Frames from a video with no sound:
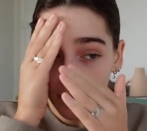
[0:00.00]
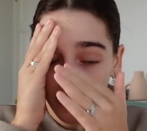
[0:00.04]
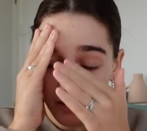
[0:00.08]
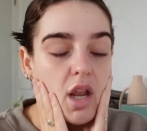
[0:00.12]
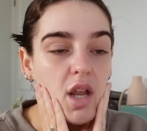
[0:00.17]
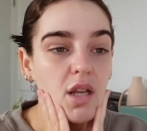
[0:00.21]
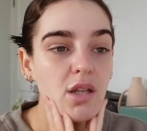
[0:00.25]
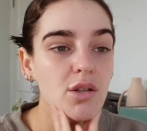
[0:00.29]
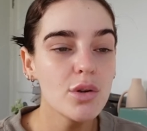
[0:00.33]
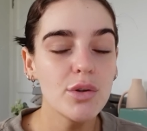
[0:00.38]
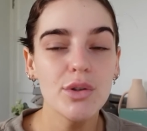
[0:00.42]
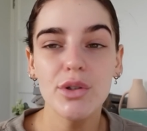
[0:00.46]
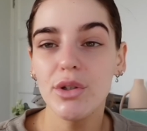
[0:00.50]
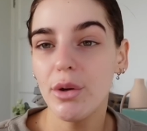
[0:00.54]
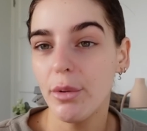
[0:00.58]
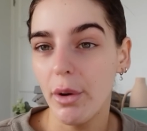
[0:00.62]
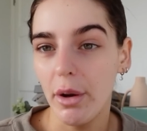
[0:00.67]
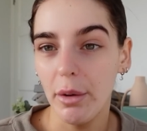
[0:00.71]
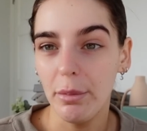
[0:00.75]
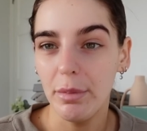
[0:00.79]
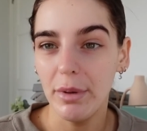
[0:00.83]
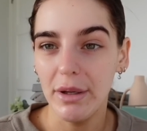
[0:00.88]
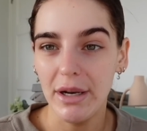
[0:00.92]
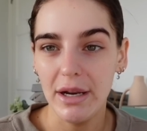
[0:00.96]
it's not so
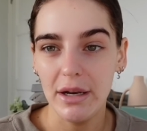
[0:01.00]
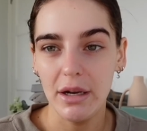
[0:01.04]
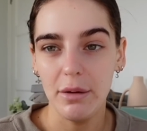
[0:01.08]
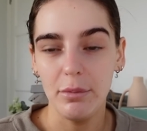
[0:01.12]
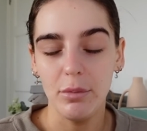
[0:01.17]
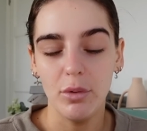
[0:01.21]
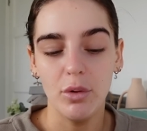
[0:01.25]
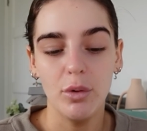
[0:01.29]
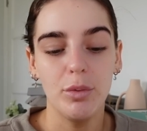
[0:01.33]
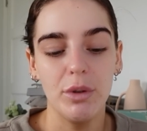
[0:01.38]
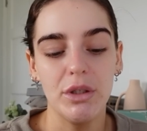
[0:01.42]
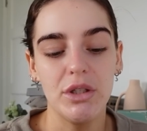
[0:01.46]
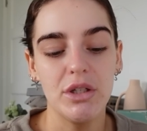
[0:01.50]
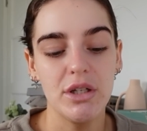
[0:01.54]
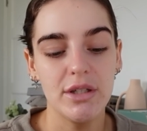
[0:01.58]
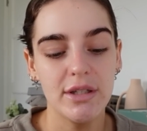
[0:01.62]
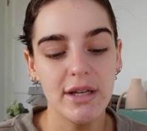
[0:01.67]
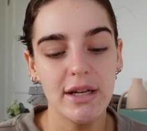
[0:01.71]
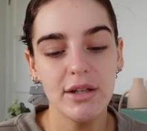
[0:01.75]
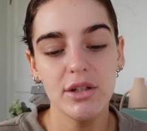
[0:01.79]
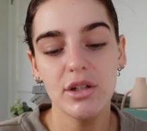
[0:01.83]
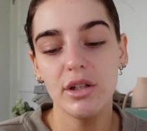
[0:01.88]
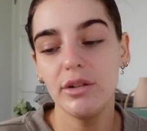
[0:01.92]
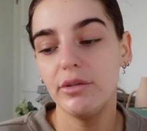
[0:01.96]
open anymore, which is
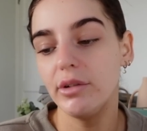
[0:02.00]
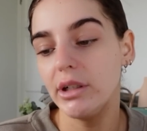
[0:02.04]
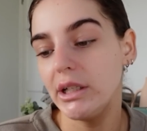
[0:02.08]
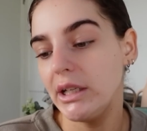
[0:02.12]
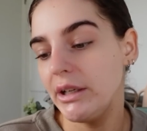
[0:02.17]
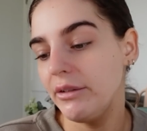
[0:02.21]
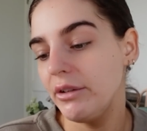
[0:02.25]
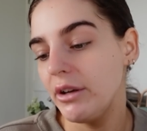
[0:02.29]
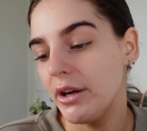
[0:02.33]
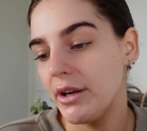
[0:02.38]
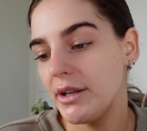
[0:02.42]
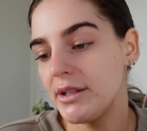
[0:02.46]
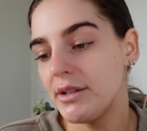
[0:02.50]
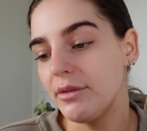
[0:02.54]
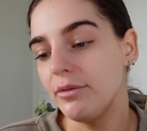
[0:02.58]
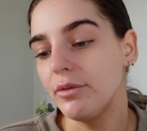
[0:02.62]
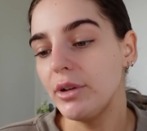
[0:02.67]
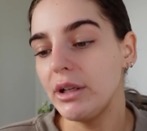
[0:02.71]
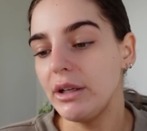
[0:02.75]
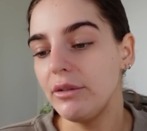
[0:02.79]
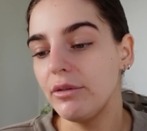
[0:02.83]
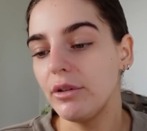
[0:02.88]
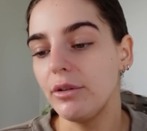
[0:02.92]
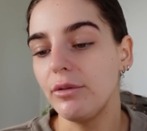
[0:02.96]
actually really, really nice and
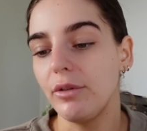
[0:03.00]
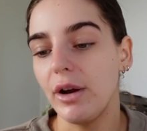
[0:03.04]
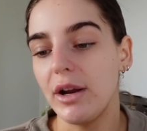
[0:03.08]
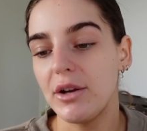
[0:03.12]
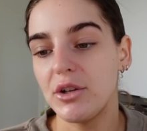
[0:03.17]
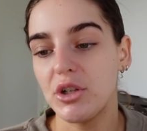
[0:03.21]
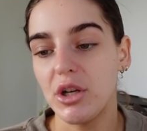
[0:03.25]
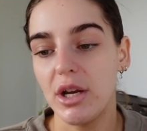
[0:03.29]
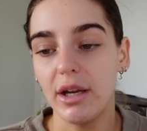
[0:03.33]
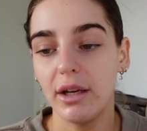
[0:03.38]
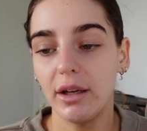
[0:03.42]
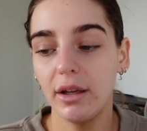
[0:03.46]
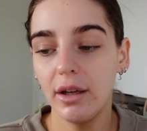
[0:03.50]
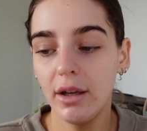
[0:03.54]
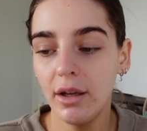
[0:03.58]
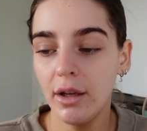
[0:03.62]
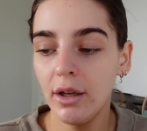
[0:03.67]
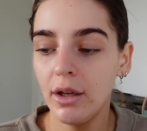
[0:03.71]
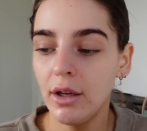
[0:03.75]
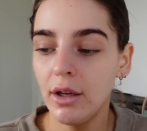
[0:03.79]
really refreshing.